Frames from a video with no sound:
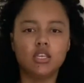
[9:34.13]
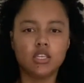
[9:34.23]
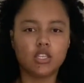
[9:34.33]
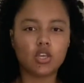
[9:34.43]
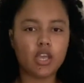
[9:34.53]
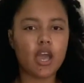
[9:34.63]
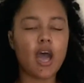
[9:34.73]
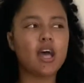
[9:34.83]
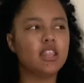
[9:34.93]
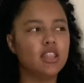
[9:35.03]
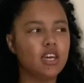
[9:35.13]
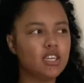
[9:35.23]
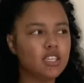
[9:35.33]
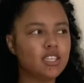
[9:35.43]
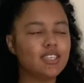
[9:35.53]
So yeah,
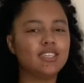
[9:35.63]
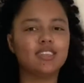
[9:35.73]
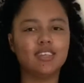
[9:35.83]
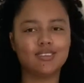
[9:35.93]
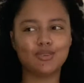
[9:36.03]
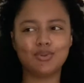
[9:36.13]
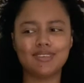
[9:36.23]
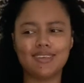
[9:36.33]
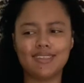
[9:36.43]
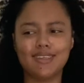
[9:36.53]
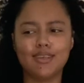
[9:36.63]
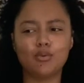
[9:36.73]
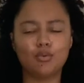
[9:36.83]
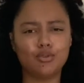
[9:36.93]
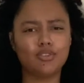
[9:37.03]
this was I think
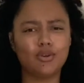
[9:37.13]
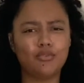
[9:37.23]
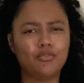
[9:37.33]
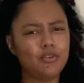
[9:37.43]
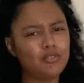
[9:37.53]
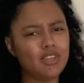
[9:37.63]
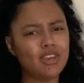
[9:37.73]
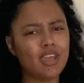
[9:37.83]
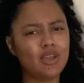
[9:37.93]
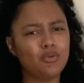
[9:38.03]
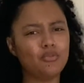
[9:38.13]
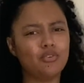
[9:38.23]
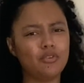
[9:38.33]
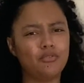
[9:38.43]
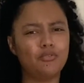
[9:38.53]
also 50 rand or
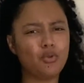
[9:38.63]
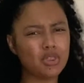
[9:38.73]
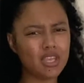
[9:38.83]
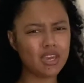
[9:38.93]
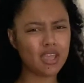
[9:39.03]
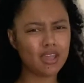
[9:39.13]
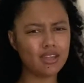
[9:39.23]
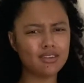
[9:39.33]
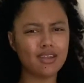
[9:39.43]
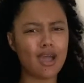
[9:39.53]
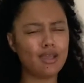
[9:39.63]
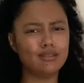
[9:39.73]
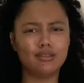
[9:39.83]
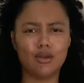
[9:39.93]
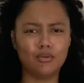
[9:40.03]
for 40 rand, I
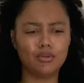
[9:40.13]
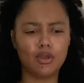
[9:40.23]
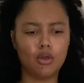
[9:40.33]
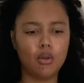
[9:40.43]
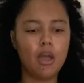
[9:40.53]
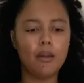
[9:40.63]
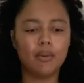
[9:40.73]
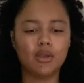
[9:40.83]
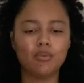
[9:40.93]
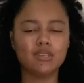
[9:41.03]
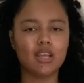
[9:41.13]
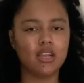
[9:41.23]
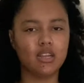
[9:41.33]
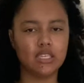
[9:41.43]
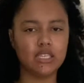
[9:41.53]
don't know, but it was
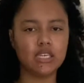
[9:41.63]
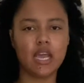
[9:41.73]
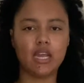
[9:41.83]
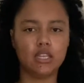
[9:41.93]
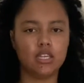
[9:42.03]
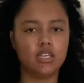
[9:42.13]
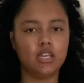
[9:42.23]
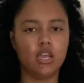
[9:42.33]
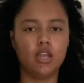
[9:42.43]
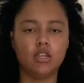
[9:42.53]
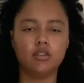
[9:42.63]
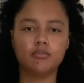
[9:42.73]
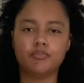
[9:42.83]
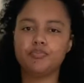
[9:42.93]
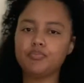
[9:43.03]
like less than 100
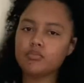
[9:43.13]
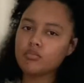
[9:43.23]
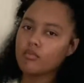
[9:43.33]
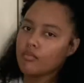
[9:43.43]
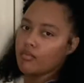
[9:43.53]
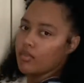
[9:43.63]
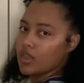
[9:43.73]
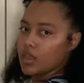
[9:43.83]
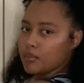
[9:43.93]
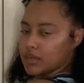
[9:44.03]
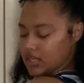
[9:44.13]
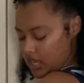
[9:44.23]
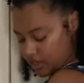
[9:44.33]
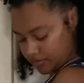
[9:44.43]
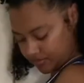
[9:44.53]
rand. But
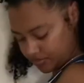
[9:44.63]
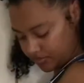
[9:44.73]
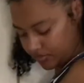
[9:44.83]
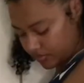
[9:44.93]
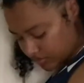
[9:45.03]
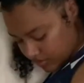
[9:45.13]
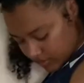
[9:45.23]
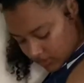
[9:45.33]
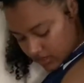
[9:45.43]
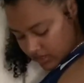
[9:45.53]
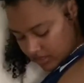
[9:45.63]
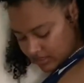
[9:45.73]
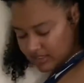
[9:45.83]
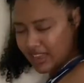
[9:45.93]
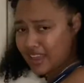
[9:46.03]
yeah, this
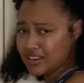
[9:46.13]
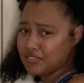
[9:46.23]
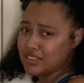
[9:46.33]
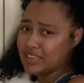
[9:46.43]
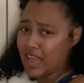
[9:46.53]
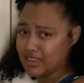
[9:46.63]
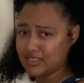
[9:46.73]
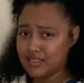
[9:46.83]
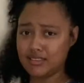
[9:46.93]
is kind of tight.